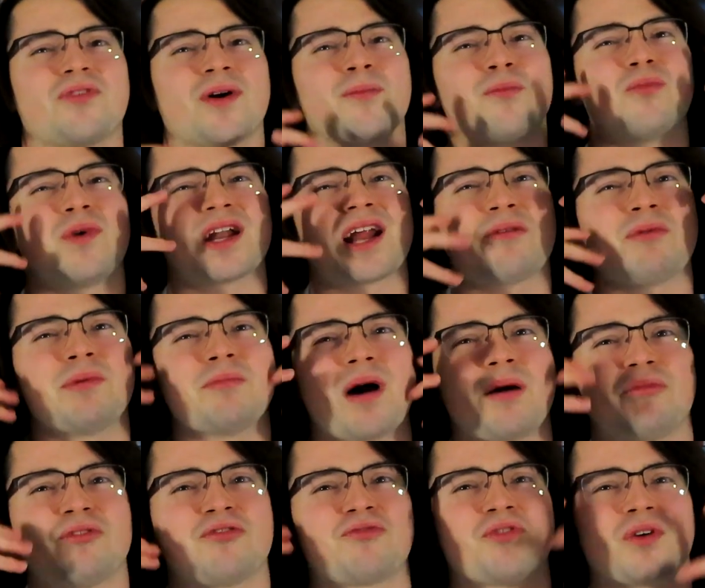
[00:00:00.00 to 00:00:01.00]
from what I
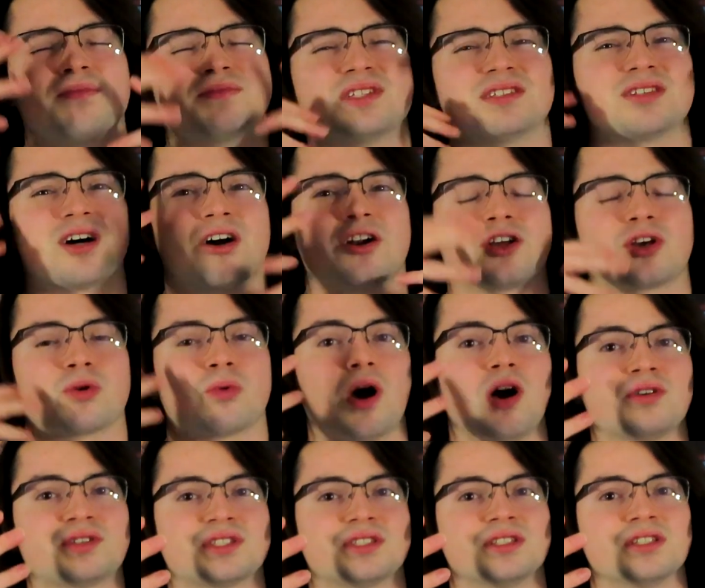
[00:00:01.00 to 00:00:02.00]
remember from
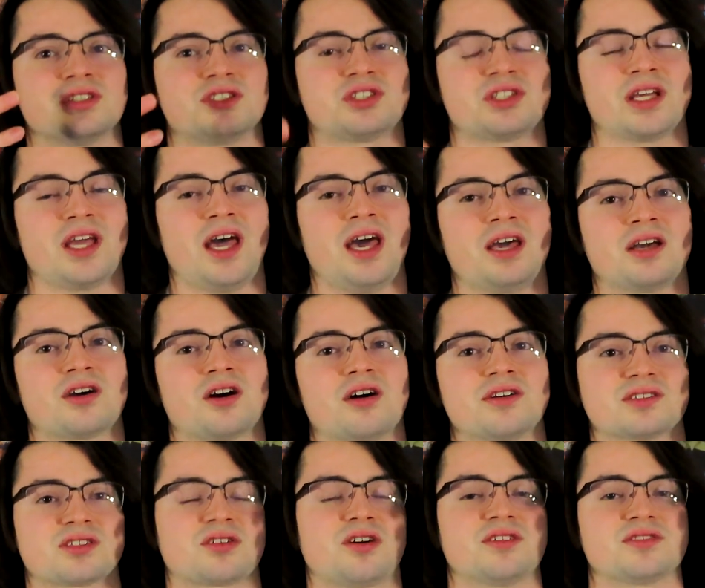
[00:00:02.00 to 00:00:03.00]
Tatara-Goroshi, Chie
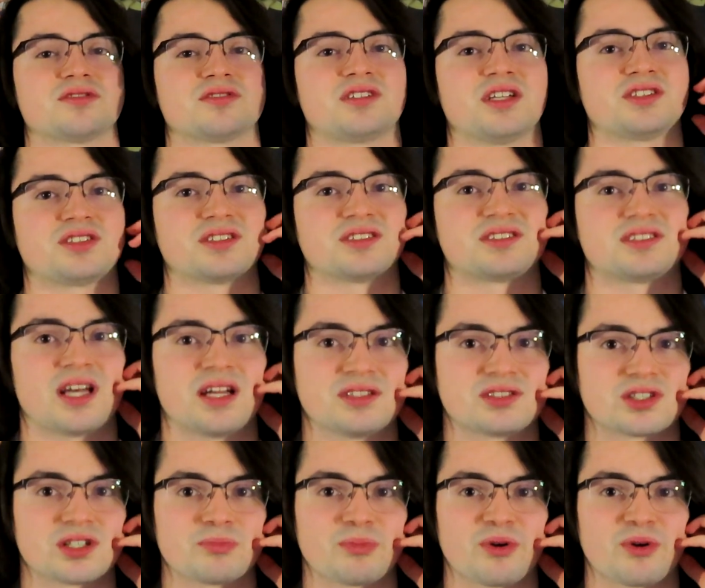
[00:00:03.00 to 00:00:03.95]
calls the consultation center